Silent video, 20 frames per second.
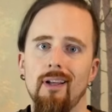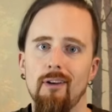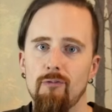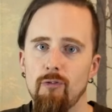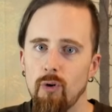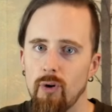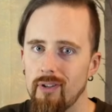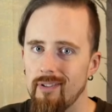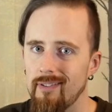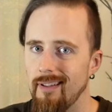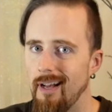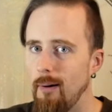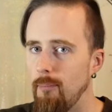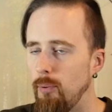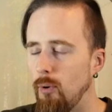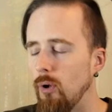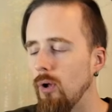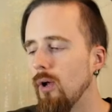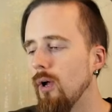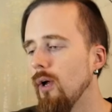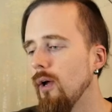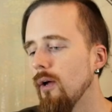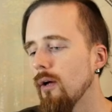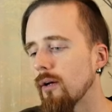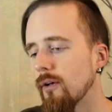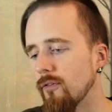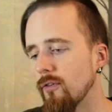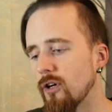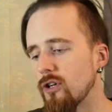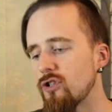Like, for example,
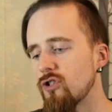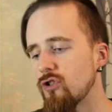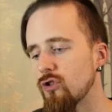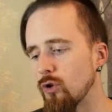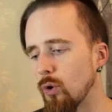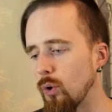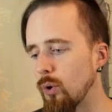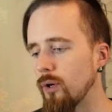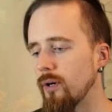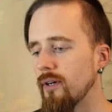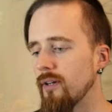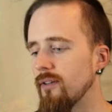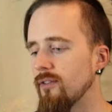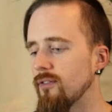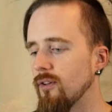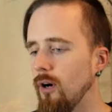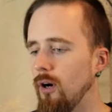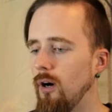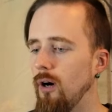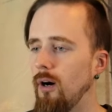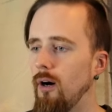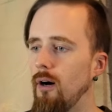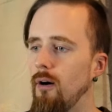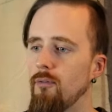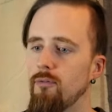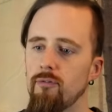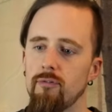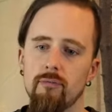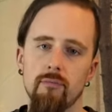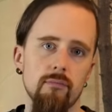the stories
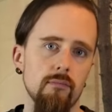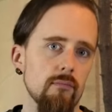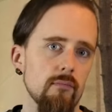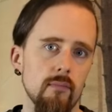of,